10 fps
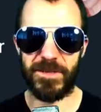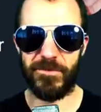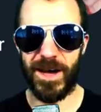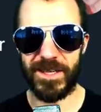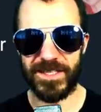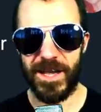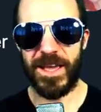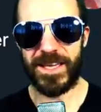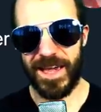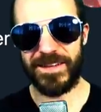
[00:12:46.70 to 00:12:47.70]
advice,
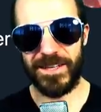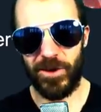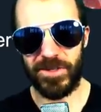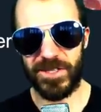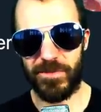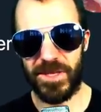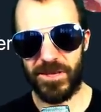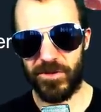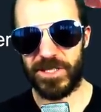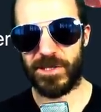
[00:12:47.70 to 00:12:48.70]
can't it also be
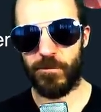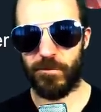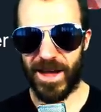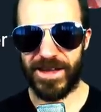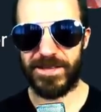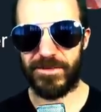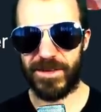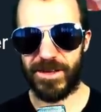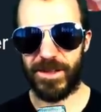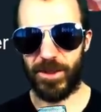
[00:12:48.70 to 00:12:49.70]
used to find
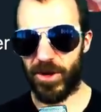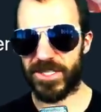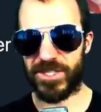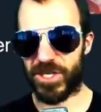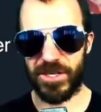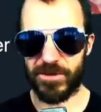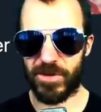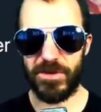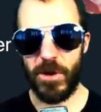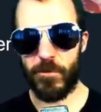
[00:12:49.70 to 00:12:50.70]
lost
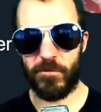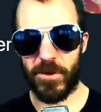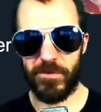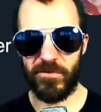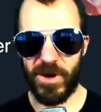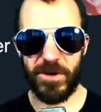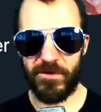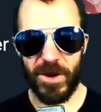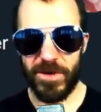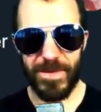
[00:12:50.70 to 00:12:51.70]
children from very,
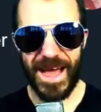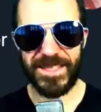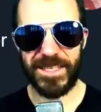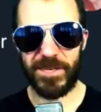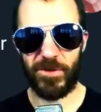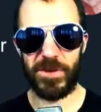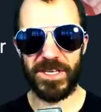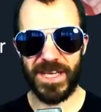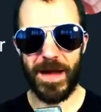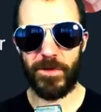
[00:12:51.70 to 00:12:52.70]
very bad security
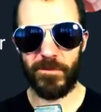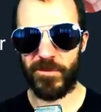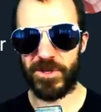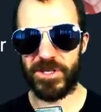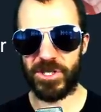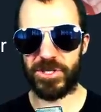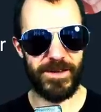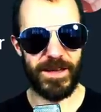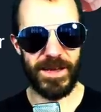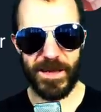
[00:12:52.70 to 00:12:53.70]
camera footage.
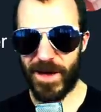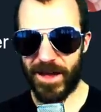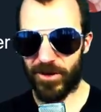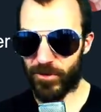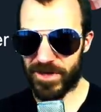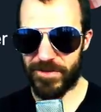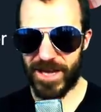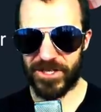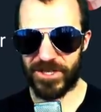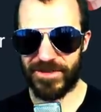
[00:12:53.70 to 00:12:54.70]
And have I already
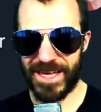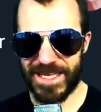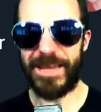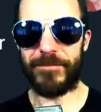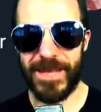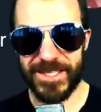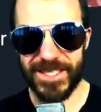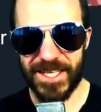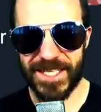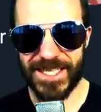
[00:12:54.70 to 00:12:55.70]
mentioned that this
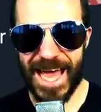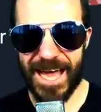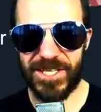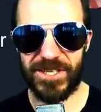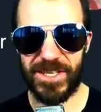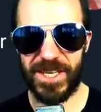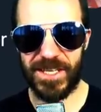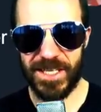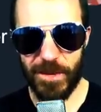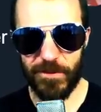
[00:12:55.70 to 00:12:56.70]
doesn't actually
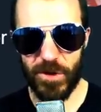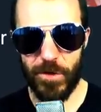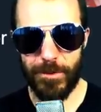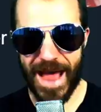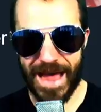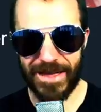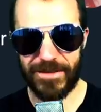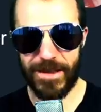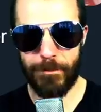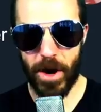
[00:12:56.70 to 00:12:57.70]
give you back
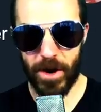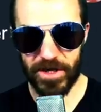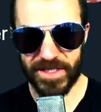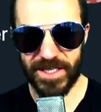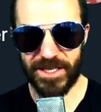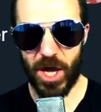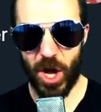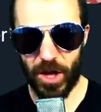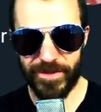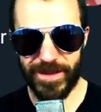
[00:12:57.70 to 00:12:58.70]
the person
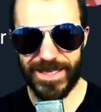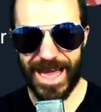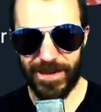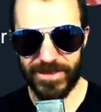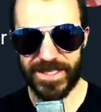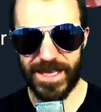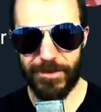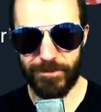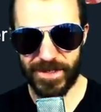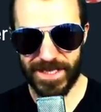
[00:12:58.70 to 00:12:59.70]
on the
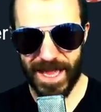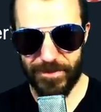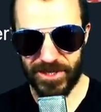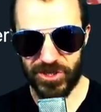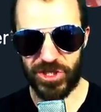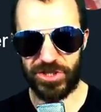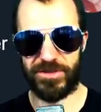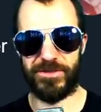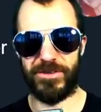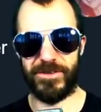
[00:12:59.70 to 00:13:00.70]
downsampled image?
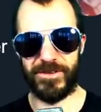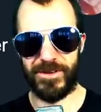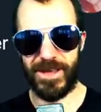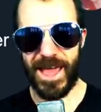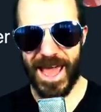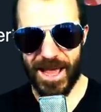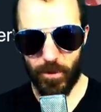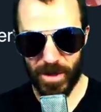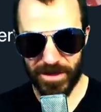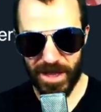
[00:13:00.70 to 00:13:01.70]
It
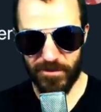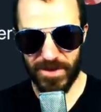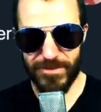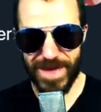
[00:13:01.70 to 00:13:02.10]
will give you